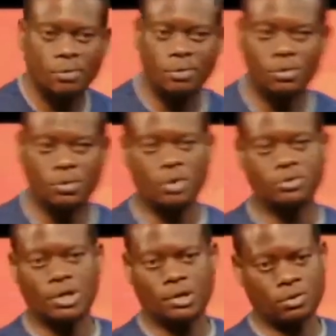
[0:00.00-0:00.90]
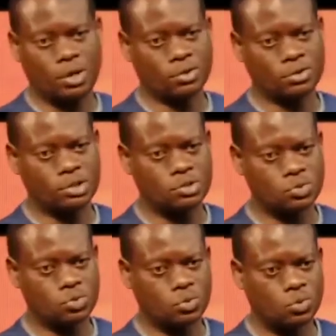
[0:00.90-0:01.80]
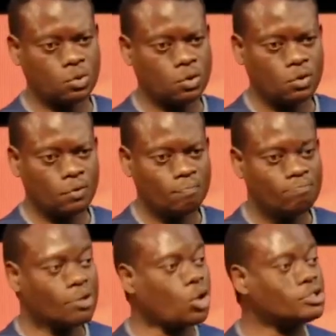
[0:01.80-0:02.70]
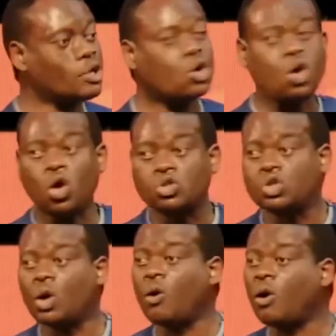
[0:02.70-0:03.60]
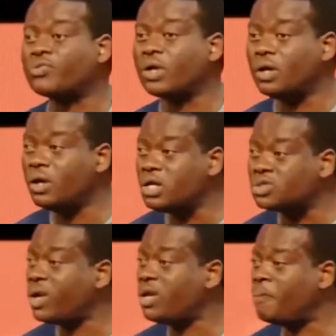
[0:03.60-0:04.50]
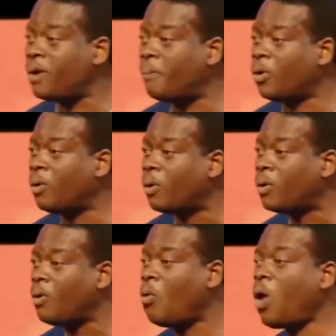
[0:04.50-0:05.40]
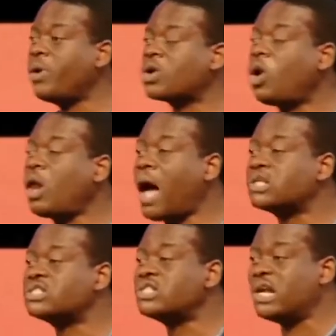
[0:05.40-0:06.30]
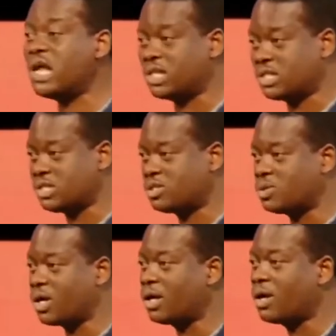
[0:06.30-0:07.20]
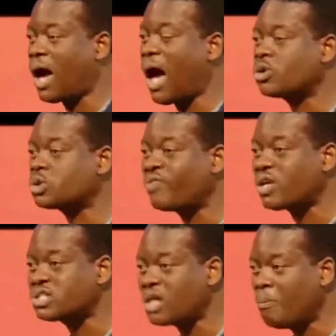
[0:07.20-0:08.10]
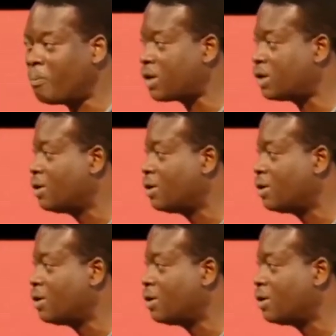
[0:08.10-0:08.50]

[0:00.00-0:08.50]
Oh, you don't. I don't, I don't think you do. Because in the culture of the Israeli people, what we call our Senate today, House of Assembly,